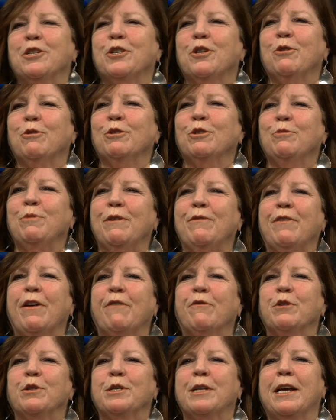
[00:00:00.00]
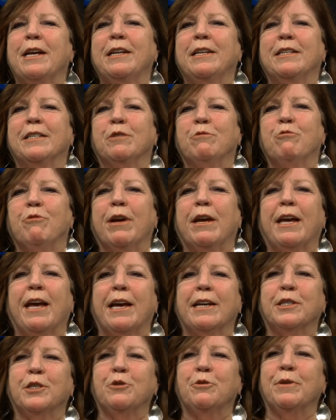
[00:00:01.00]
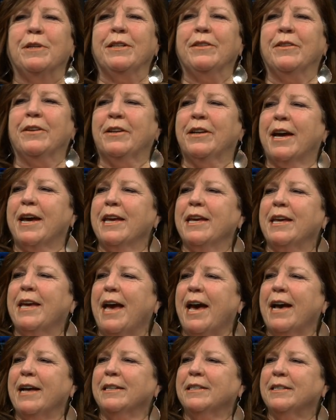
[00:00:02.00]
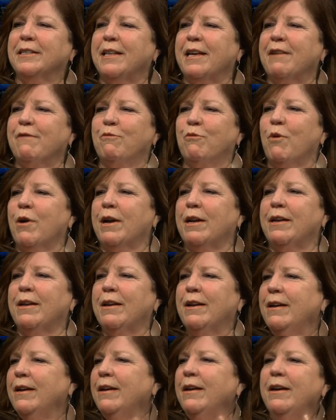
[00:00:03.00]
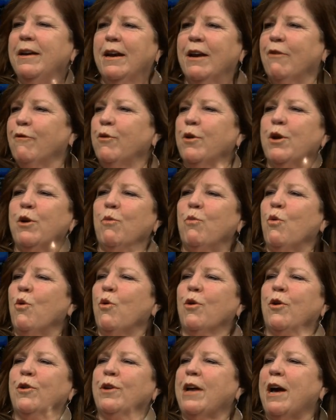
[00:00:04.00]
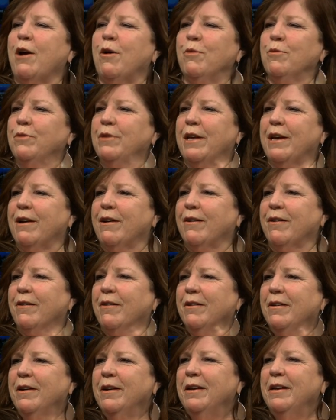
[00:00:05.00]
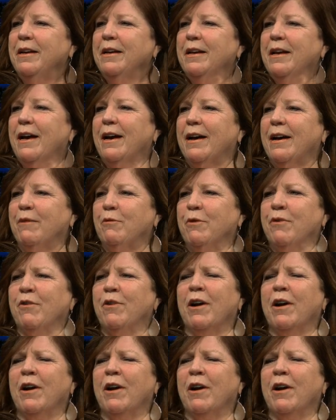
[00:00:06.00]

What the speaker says: shows we've ever done. Is Rick Estrin and the Nightcats. They've won every award out there. We've